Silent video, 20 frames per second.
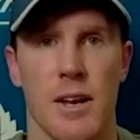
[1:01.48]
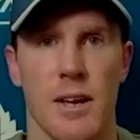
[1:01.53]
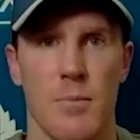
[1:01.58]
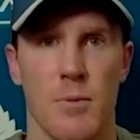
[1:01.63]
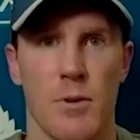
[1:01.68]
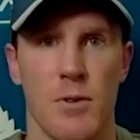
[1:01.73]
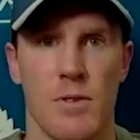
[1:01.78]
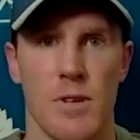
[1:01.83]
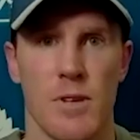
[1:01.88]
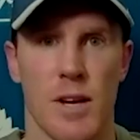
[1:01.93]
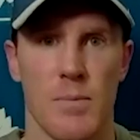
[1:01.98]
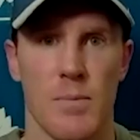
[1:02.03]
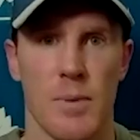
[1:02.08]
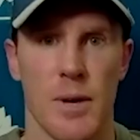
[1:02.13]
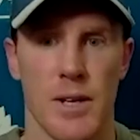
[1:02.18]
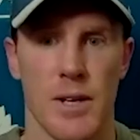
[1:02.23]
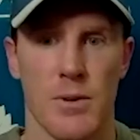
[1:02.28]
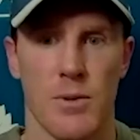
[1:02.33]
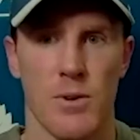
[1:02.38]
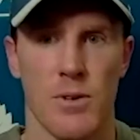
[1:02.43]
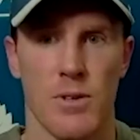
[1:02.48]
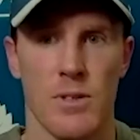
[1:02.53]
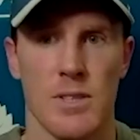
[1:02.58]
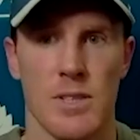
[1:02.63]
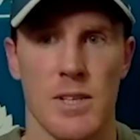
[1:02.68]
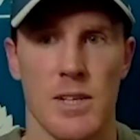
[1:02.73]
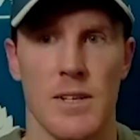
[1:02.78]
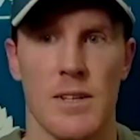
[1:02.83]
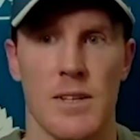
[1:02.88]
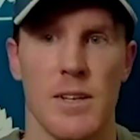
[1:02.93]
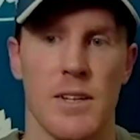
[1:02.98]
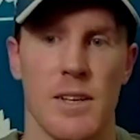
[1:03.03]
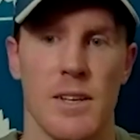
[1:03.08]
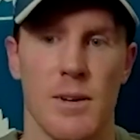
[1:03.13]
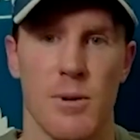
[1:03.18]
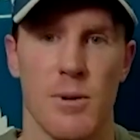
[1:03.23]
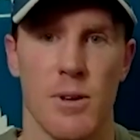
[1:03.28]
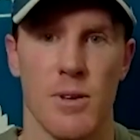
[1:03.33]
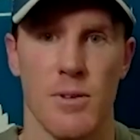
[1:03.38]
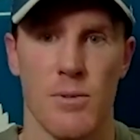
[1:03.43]
moved up, I quarantined, and then they
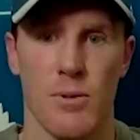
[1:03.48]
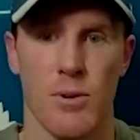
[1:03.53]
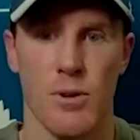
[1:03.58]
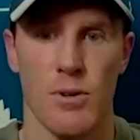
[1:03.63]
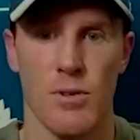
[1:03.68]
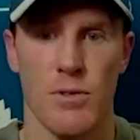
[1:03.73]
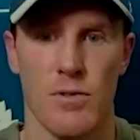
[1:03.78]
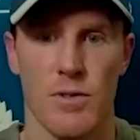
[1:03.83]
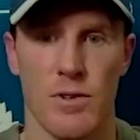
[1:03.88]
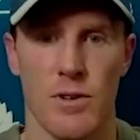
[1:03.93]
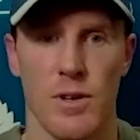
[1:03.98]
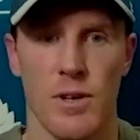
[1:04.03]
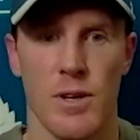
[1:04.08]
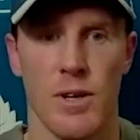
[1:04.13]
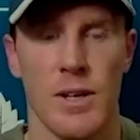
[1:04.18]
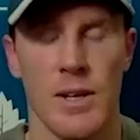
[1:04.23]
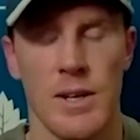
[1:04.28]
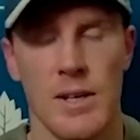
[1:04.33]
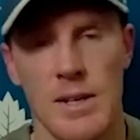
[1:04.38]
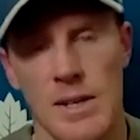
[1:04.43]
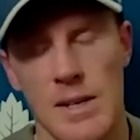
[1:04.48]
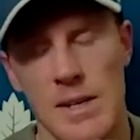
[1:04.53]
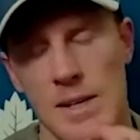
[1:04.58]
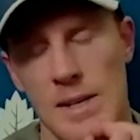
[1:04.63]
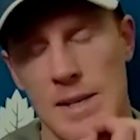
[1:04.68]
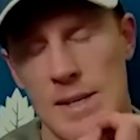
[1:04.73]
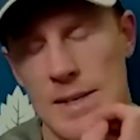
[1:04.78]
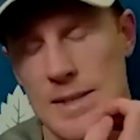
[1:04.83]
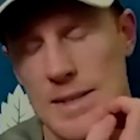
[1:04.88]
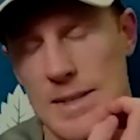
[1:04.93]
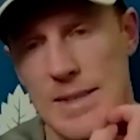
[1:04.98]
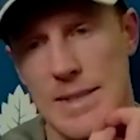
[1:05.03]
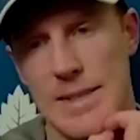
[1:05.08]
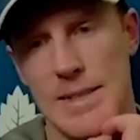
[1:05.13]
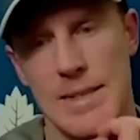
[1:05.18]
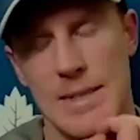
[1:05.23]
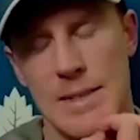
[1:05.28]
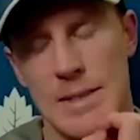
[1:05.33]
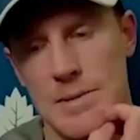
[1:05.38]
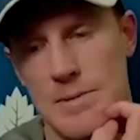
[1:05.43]
were on the road for,
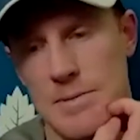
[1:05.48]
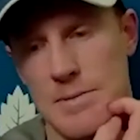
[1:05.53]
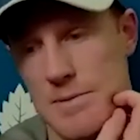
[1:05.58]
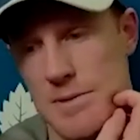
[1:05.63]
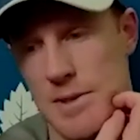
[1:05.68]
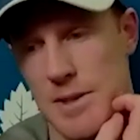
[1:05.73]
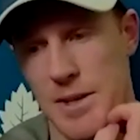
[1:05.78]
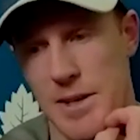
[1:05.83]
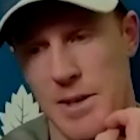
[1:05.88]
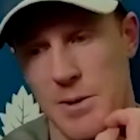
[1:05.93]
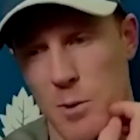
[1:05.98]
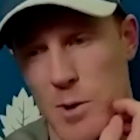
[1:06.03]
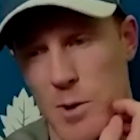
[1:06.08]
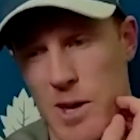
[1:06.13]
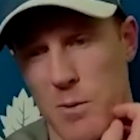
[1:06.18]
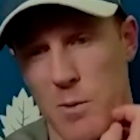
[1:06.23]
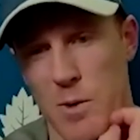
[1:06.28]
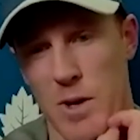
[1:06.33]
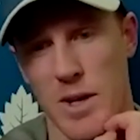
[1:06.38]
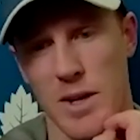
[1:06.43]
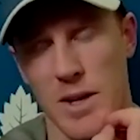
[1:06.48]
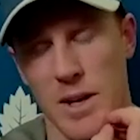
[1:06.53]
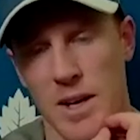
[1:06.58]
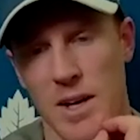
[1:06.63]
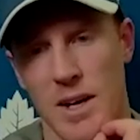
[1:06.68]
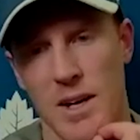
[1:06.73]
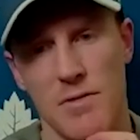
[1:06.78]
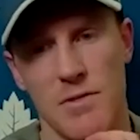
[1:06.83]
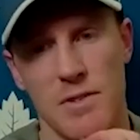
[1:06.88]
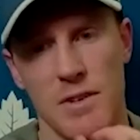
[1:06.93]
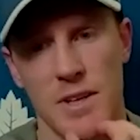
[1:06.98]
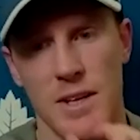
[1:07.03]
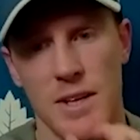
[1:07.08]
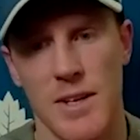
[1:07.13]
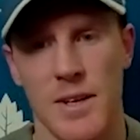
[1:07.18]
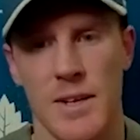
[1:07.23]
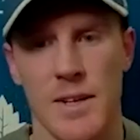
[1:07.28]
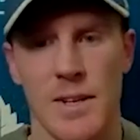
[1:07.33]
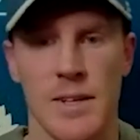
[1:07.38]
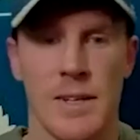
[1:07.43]
I think, a week, week and a half. And
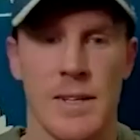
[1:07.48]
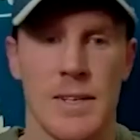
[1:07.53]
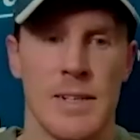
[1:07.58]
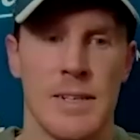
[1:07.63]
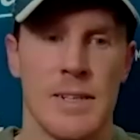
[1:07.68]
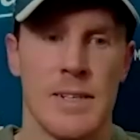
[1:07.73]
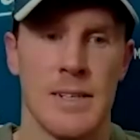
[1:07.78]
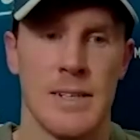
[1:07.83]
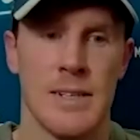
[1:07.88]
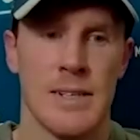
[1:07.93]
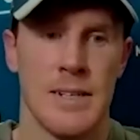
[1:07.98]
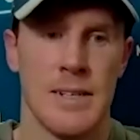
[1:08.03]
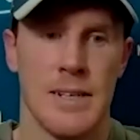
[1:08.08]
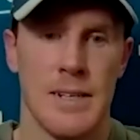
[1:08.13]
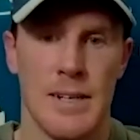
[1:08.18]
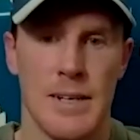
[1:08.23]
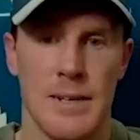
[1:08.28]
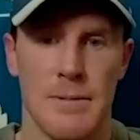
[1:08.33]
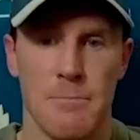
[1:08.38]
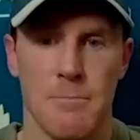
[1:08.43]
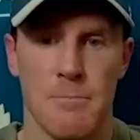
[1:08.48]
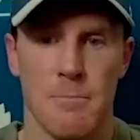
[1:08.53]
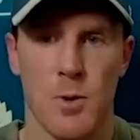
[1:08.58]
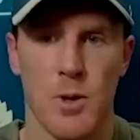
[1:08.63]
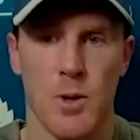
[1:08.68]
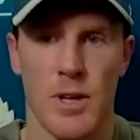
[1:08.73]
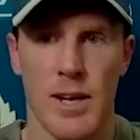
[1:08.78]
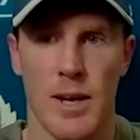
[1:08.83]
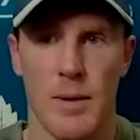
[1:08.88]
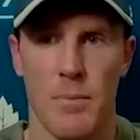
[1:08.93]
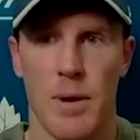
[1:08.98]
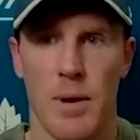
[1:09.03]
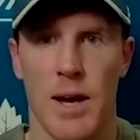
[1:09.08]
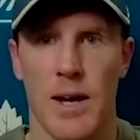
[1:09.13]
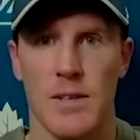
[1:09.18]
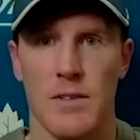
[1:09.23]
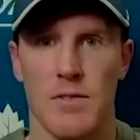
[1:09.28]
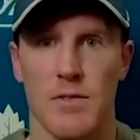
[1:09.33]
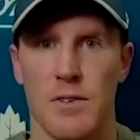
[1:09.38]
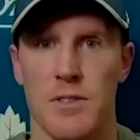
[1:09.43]
then when they get
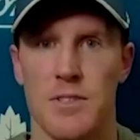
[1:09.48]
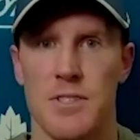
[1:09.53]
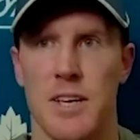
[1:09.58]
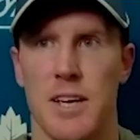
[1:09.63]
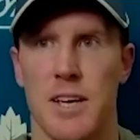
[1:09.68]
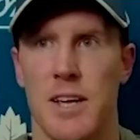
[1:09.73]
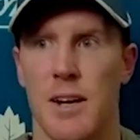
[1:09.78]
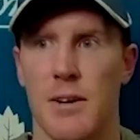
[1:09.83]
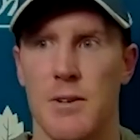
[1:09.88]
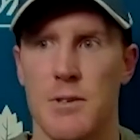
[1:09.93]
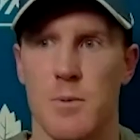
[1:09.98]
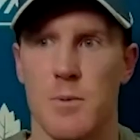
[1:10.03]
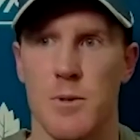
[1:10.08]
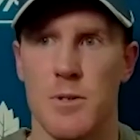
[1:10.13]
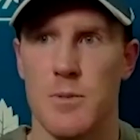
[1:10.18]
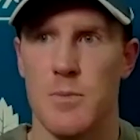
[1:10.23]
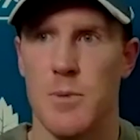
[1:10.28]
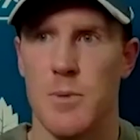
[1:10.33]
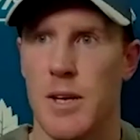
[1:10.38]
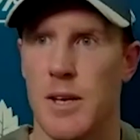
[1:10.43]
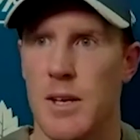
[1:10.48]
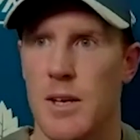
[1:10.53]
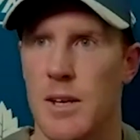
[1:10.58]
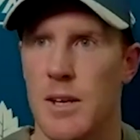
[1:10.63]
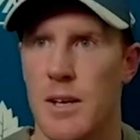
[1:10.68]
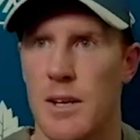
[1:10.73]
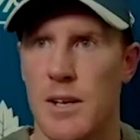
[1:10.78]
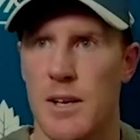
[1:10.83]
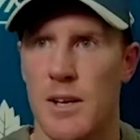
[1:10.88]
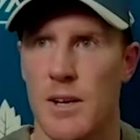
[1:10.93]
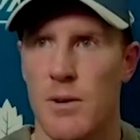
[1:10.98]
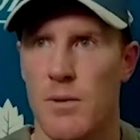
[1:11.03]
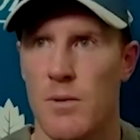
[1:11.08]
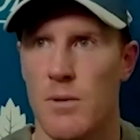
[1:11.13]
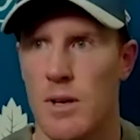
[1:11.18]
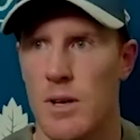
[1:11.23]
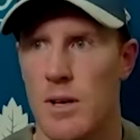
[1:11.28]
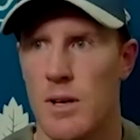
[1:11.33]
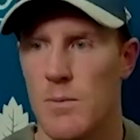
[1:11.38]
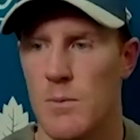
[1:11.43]
back, the first day that I was supposed to be in here,
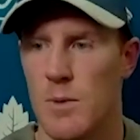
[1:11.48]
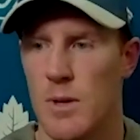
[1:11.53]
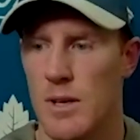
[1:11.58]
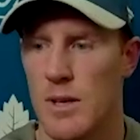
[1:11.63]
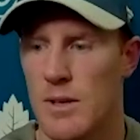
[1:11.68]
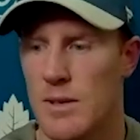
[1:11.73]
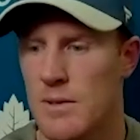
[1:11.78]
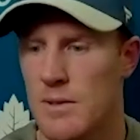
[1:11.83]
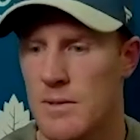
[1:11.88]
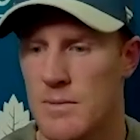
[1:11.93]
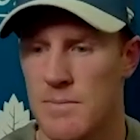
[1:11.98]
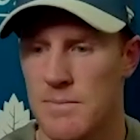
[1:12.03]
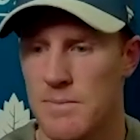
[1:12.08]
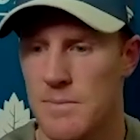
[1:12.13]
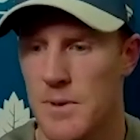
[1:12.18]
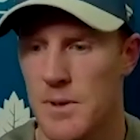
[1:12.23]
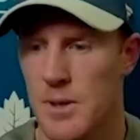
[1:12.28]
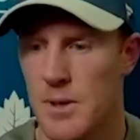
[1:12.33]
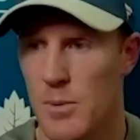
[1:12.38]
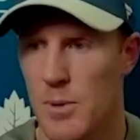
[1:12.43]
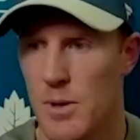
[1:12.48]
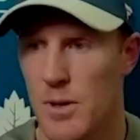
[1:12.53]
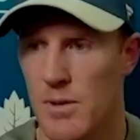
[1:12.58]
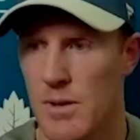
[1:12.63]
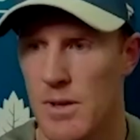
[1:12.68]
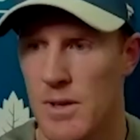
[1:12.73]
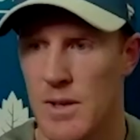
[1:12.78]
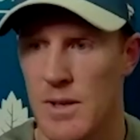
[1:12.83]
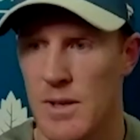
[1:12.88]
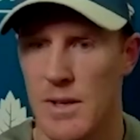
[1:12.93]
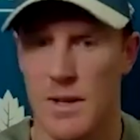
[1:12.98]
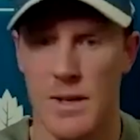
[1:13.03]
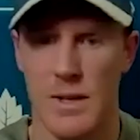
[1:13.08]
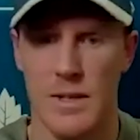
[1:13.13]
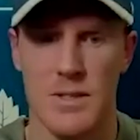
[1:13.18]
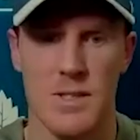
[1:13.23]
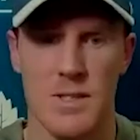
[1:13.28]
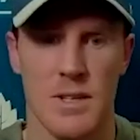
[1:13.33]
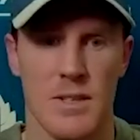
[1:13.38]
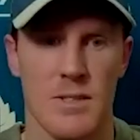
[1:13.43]
we had a little bit of an
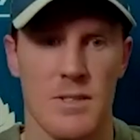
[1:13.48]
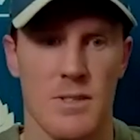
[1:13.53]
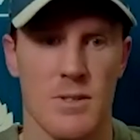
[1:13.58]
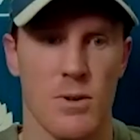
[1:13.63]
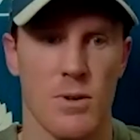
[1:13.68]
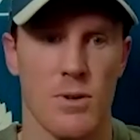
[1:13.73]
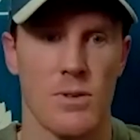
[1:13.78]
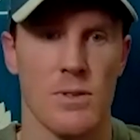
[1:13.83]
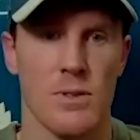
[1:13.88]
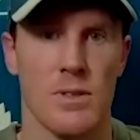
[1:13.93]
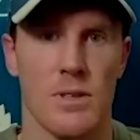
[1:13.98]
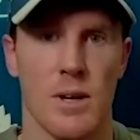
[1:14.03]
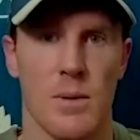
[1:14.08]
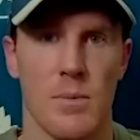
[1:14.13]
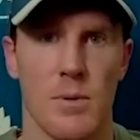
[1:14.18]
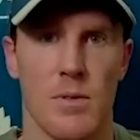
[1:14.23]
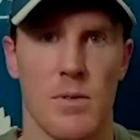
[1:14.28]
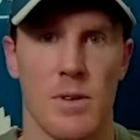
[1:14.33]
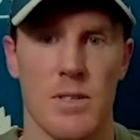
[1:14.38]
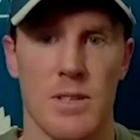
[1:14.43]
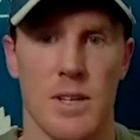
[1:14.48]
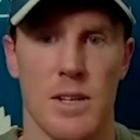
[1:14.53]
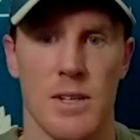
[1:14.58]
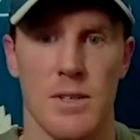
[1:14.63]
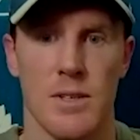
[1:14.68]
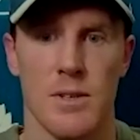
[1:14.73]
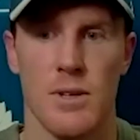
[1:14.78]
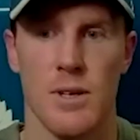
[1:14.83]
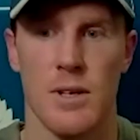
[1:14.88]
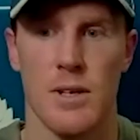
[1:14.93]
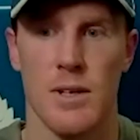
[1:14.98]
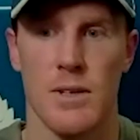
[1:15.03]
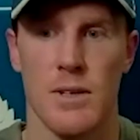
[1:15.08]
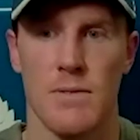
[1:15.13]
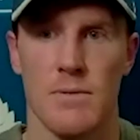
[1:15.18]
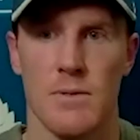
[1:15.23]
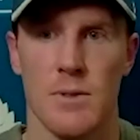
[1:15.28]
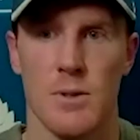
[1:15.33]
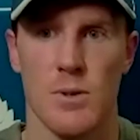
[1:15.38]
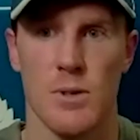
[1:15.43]
incident. So a couple of us had to
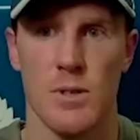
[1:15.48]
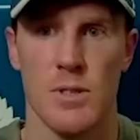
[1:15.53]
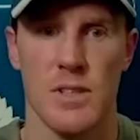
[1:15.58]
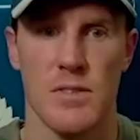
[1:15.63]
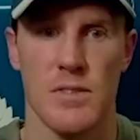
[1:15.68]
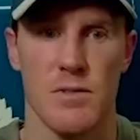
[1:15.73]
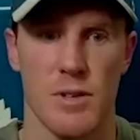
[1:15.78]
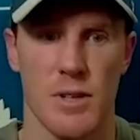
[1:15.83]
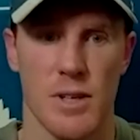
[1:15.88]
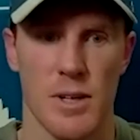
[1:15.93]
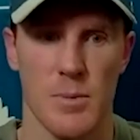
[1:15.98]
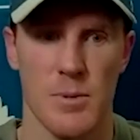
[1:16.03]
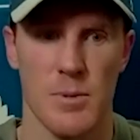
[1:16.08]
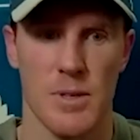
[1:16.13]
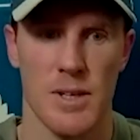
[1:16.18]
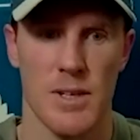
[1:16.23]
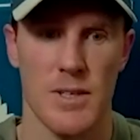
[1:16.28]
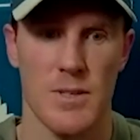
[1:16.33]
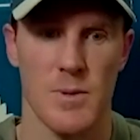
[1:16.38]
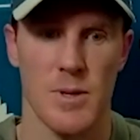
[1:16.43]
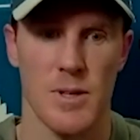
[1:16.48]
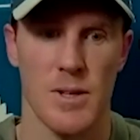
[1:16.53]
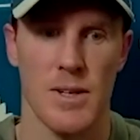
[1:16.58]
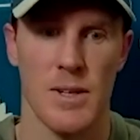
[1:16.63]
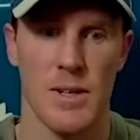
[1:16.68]
quarantine for a couple of days. But